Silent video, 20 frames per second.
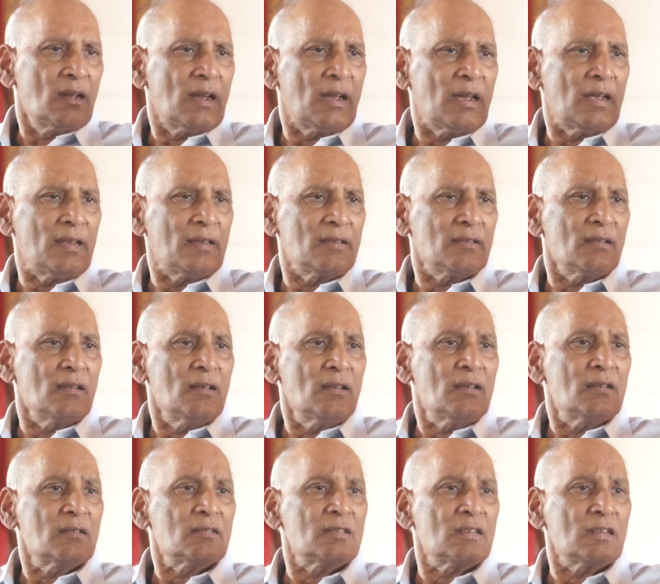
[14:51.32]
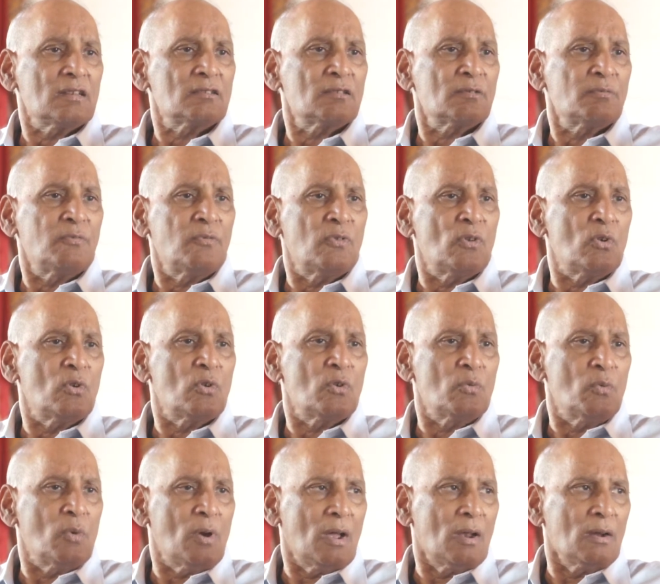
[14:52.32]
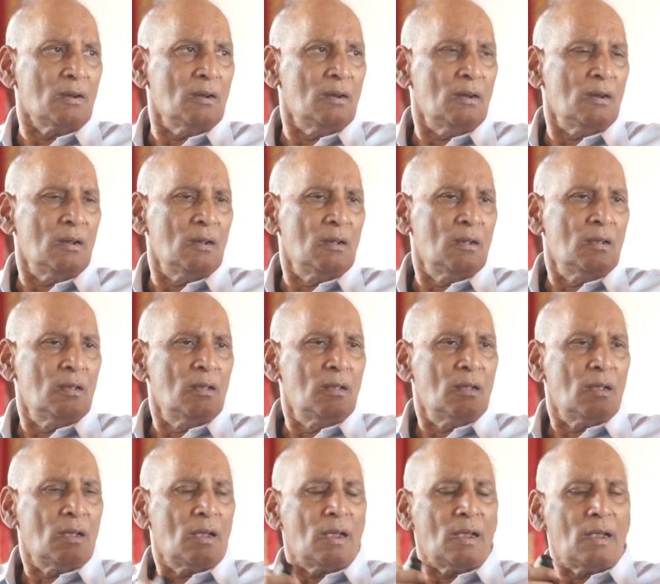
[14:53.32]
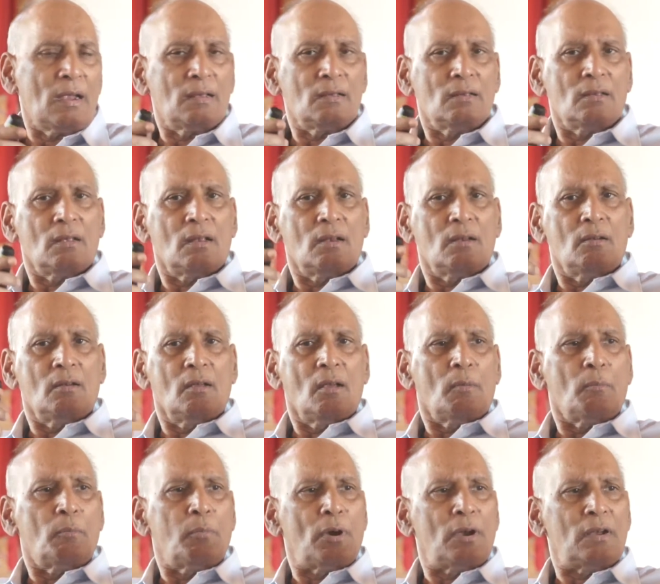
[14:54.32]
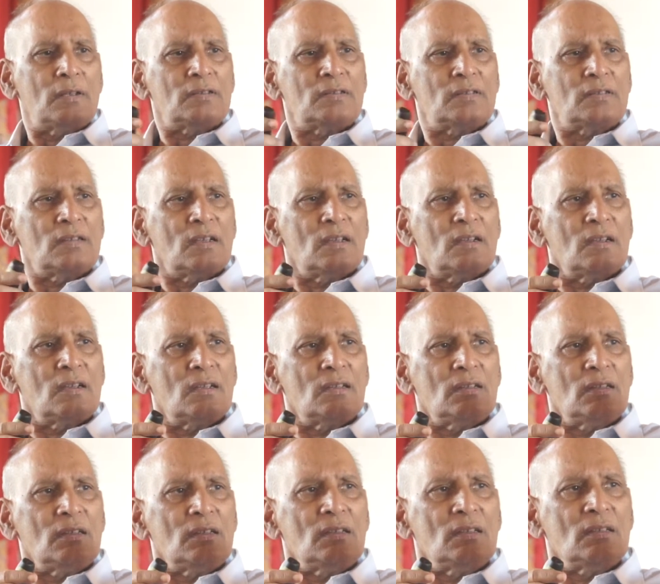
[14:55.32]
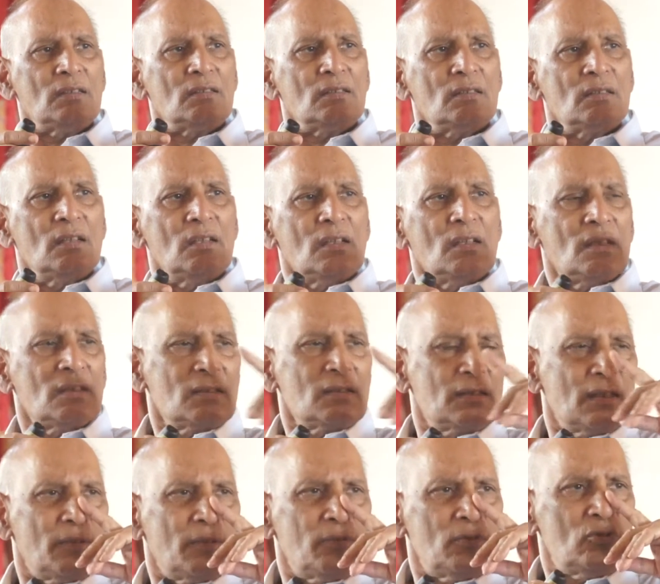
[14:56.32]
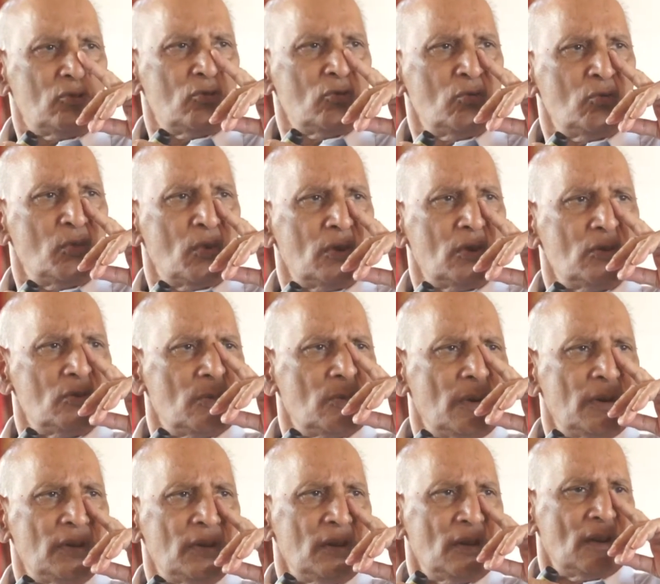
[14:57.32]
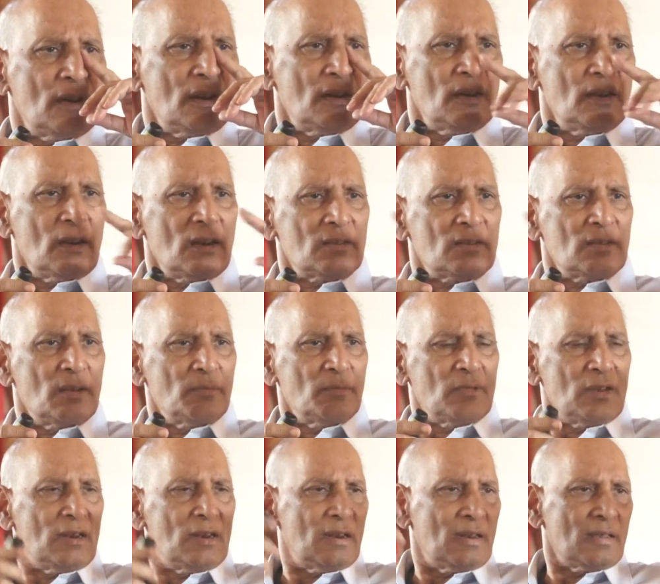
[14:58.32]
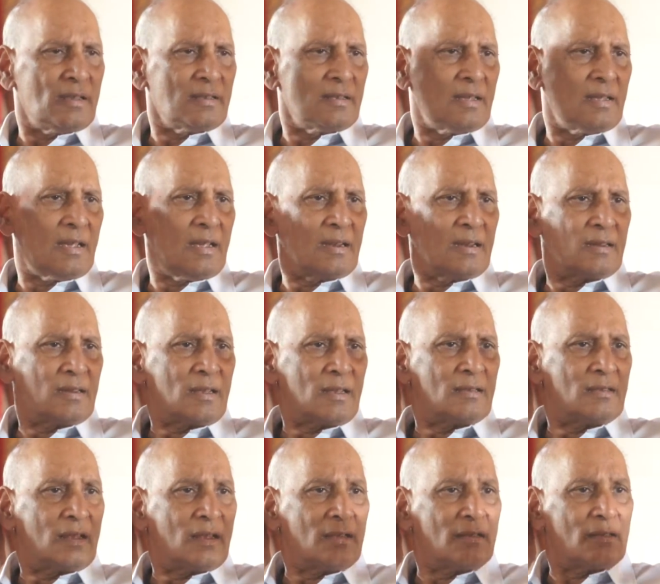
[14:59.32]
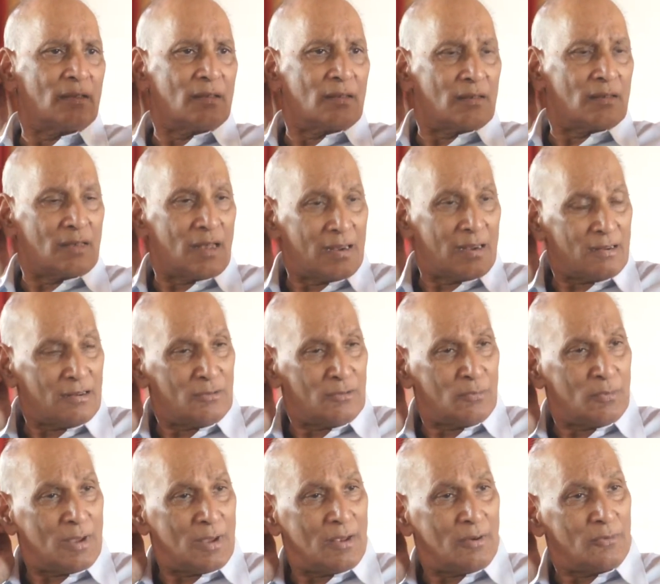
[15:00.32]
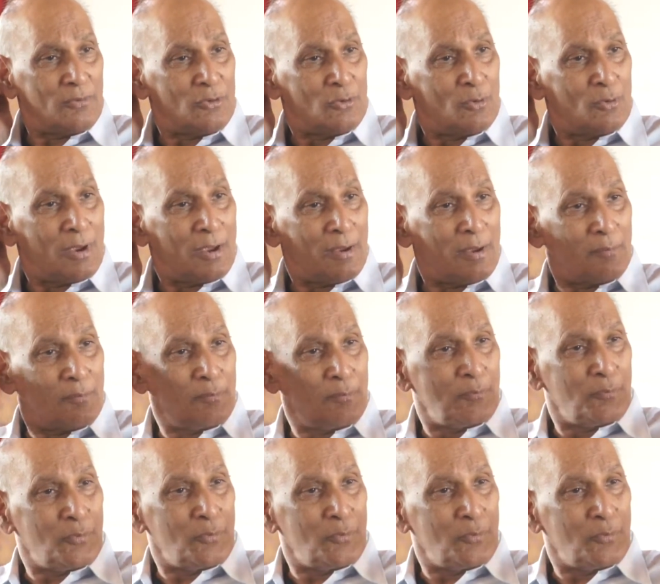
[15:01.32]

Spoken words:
has 641, and then bhasya is 7 to 129 or something like that. And then that is where you have